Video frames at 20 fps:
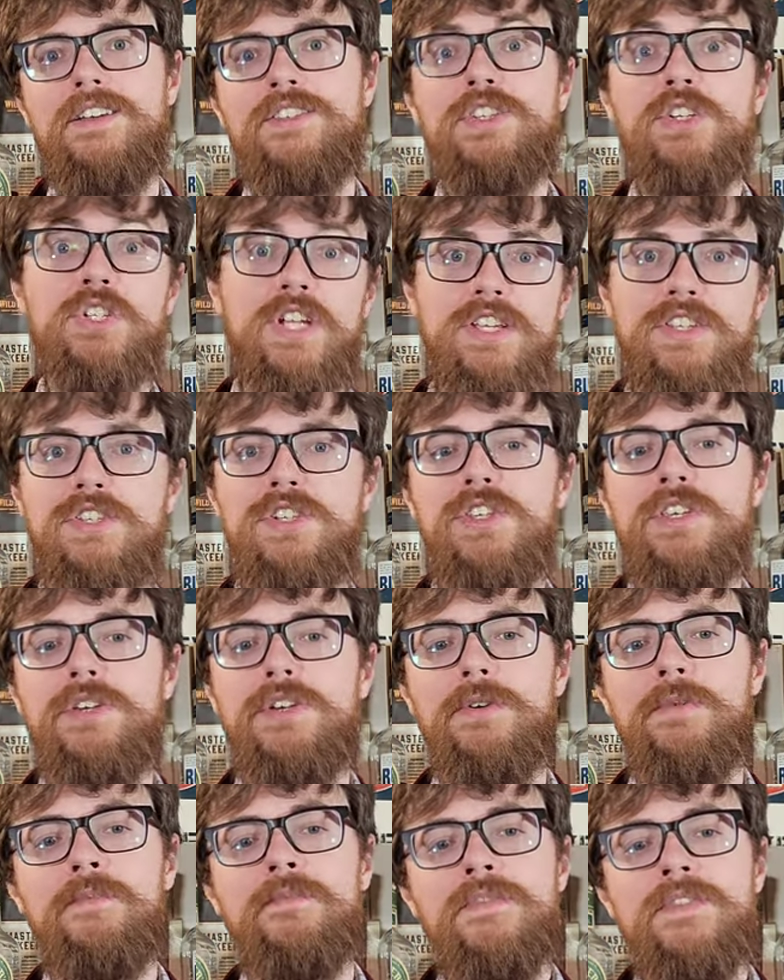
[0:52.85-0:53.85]
suggest to
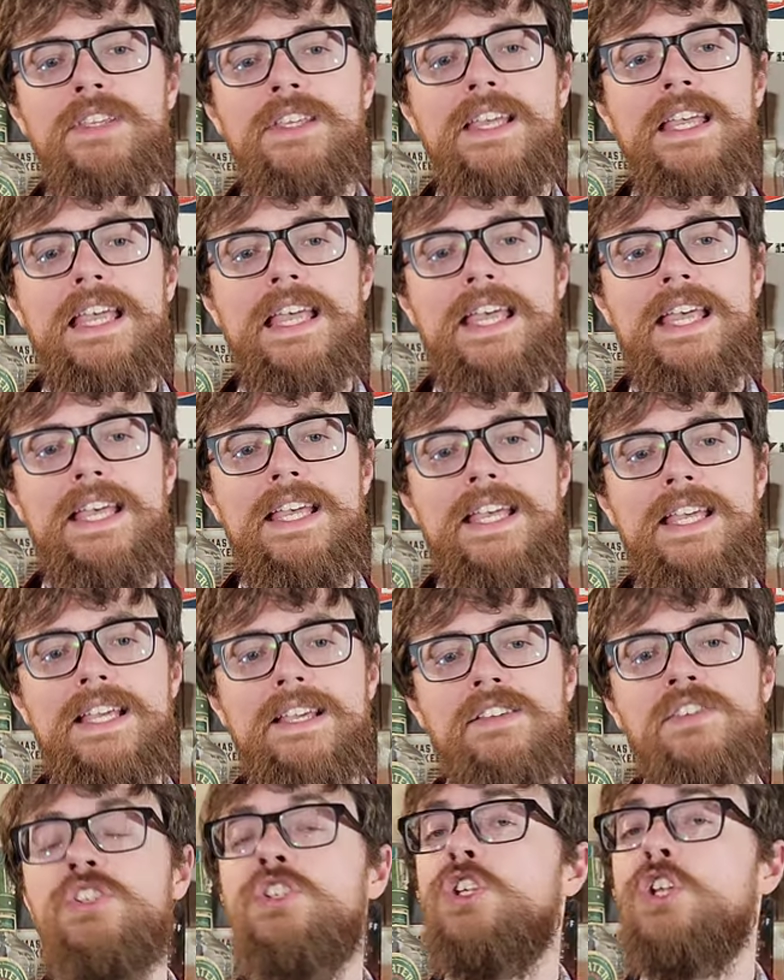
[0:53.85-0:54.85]
you
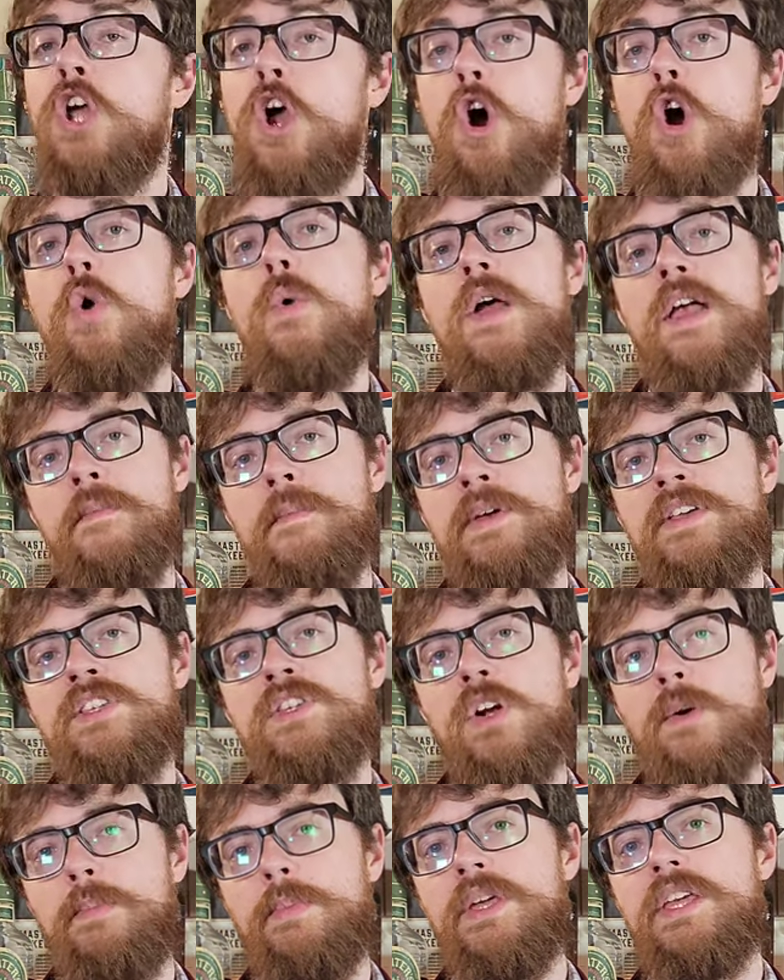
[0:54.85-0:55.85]
is no
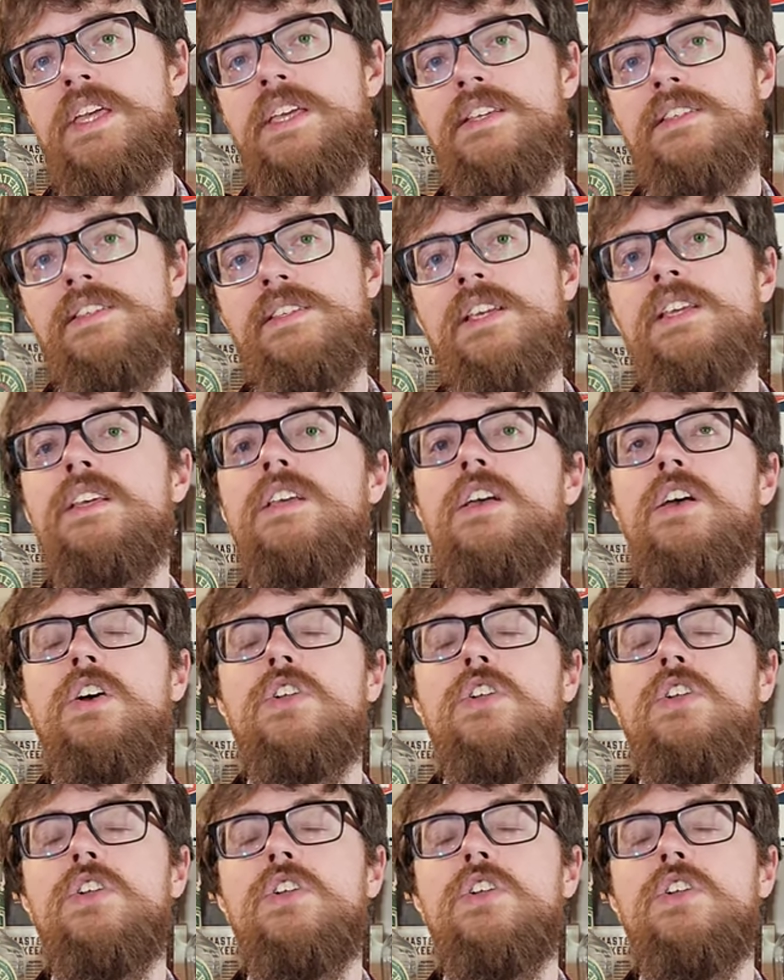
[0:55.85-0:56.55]
MSRPs.